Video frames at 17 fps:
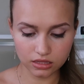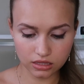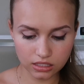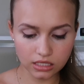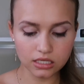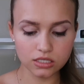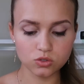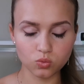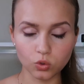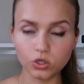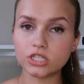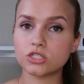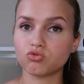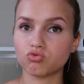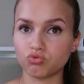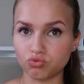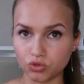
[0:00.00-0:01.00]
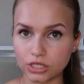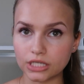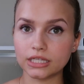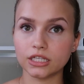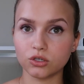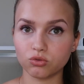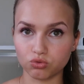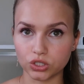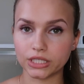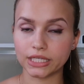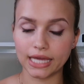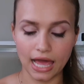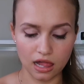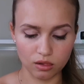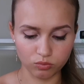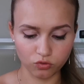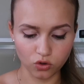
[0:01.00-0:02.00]
these was really really
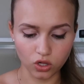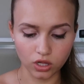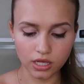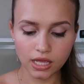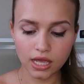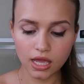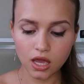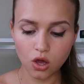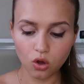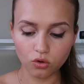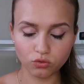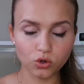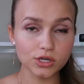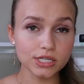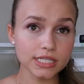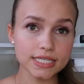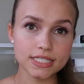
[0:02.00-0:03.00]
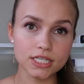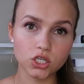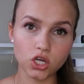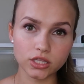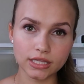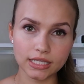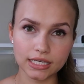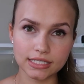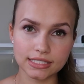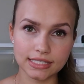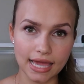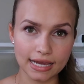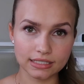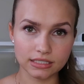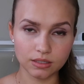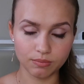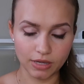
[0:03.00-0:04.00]
helpful of course these are not the
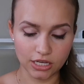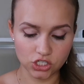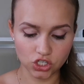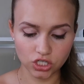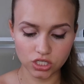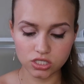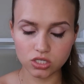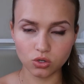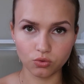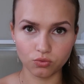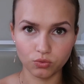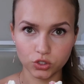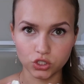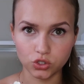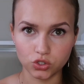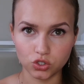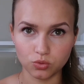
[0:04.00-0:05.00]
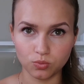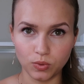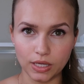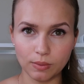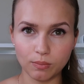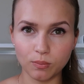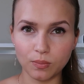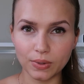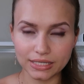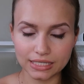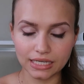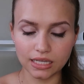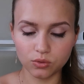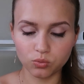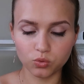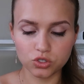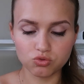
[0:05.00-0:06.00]
exact dimensions of what you should be but
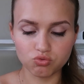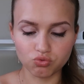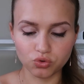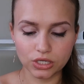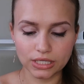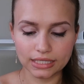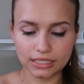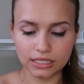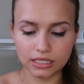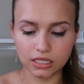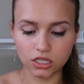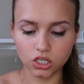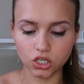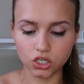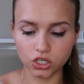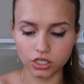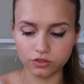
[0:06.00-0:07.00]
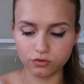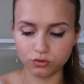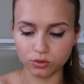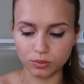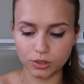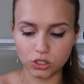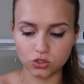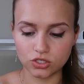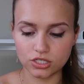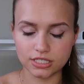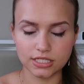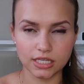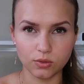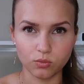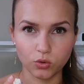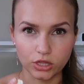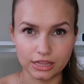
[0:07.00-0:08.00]
it was really good for me to
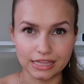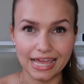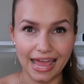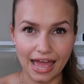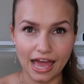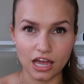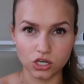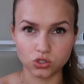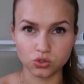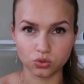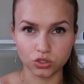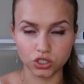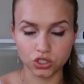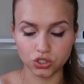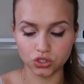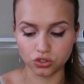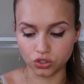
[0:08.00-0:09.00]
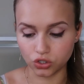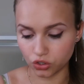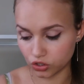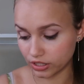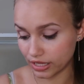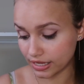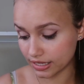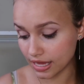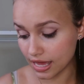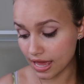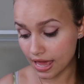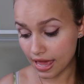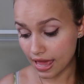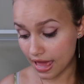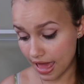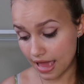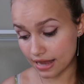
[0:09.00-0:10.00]
see what they actually should look like
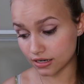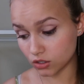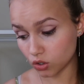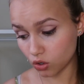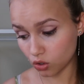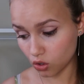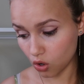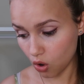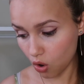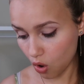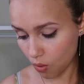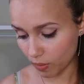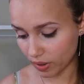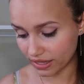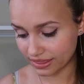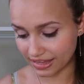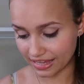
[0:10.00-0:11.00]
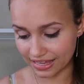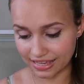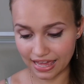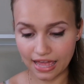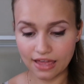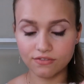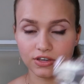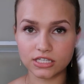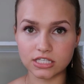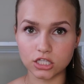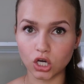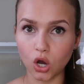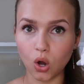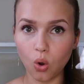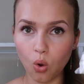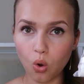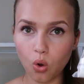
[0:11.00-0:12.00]
and in oklahoma they gave us
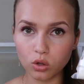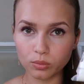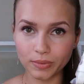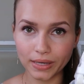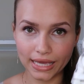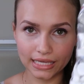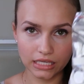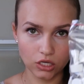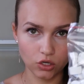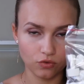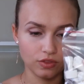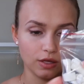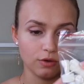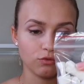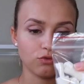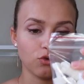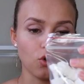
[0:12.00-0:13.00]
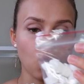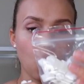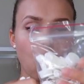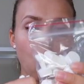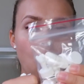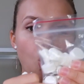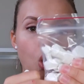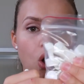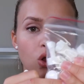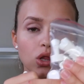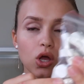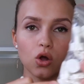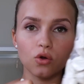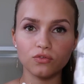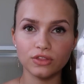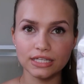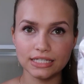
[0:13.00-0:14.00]
the whole baggie of them for all
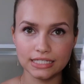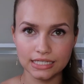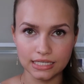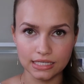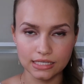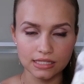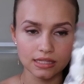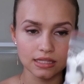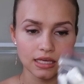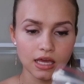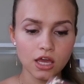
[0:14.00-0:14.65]
of the teeth